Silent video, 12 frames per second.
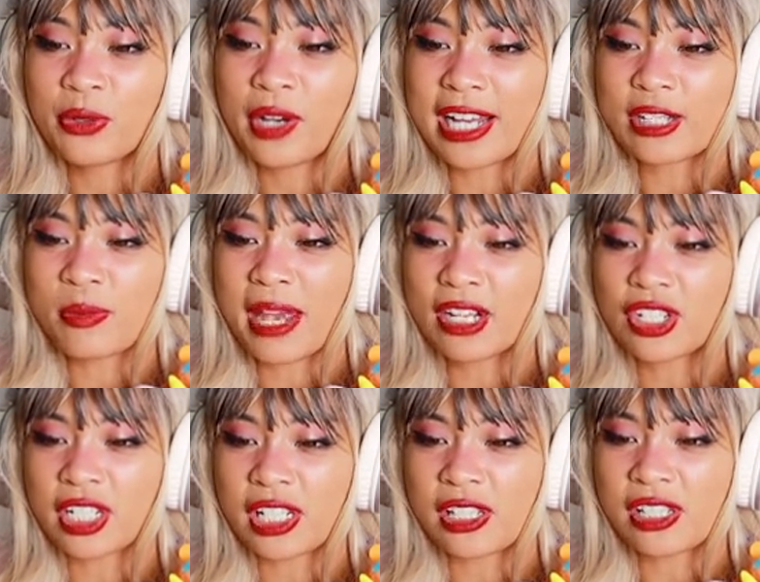You guys,
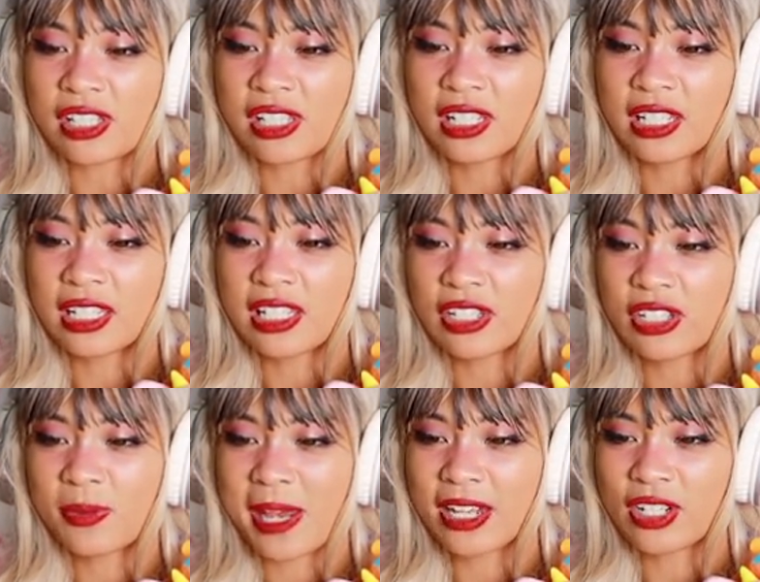mansions. This
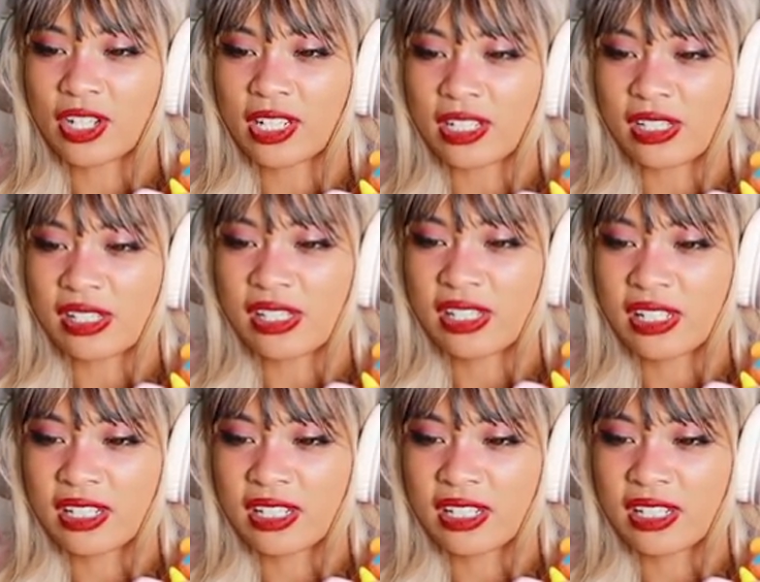is mansions.